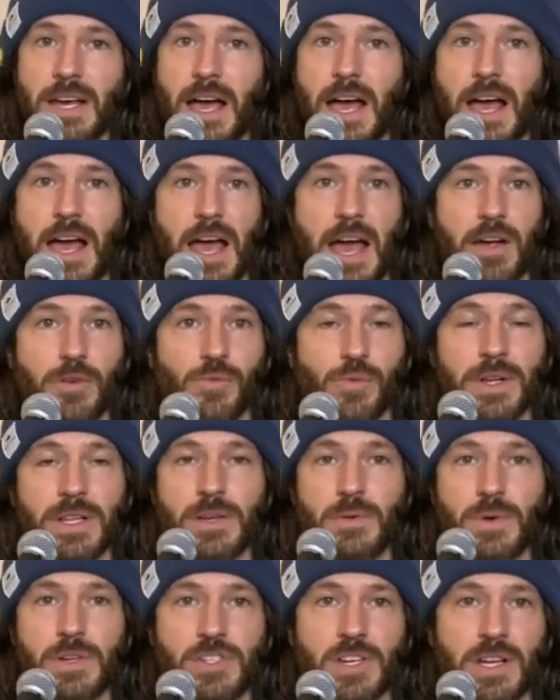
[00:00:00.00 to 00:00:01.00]
I
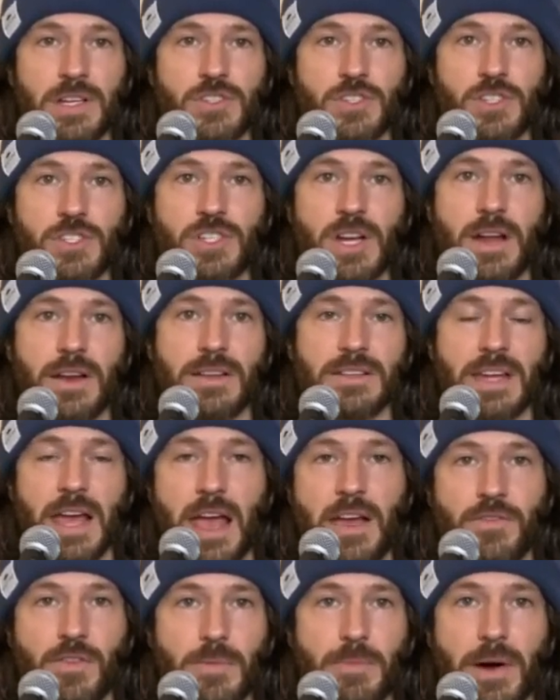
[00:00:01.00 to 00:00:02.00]
really wish I could just shout out to
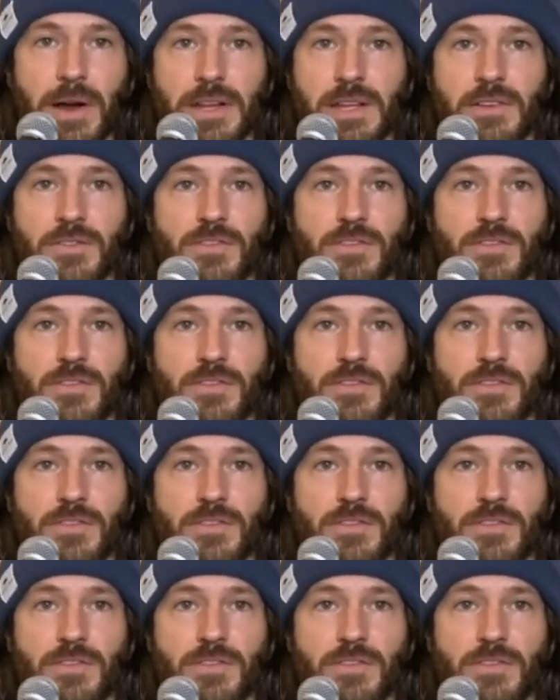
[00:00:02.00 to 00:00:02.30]
everybody